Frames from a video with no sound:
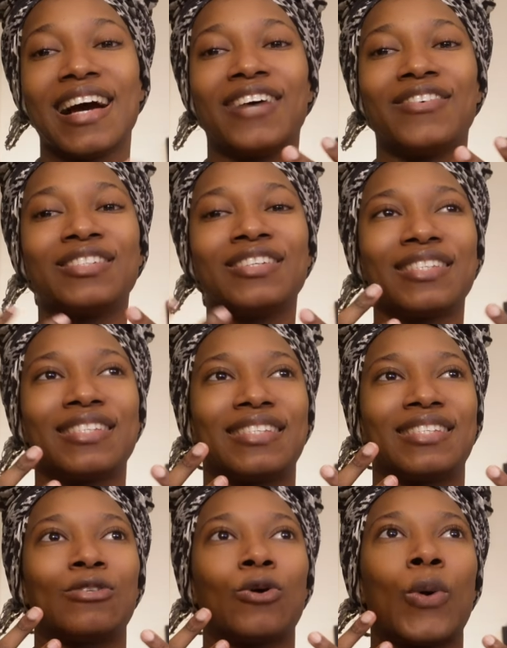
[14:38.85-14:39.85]
i was just
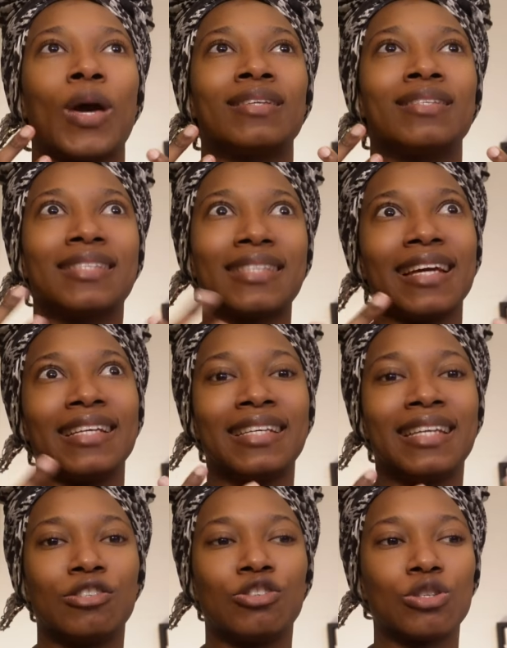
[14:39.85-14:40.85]
so
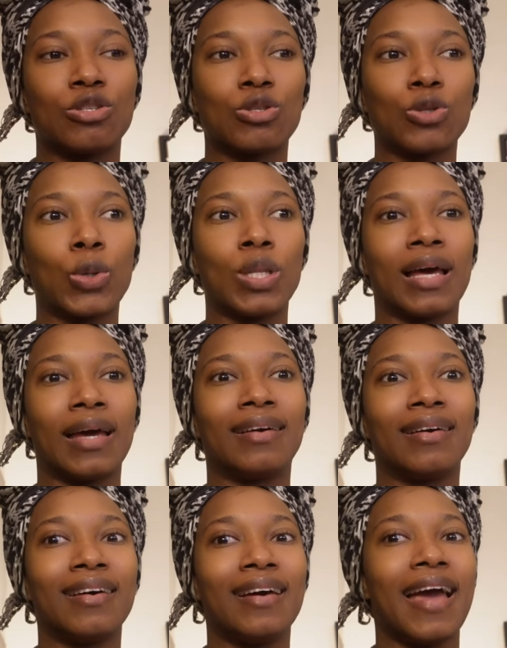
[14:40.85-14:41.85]
excited and just so like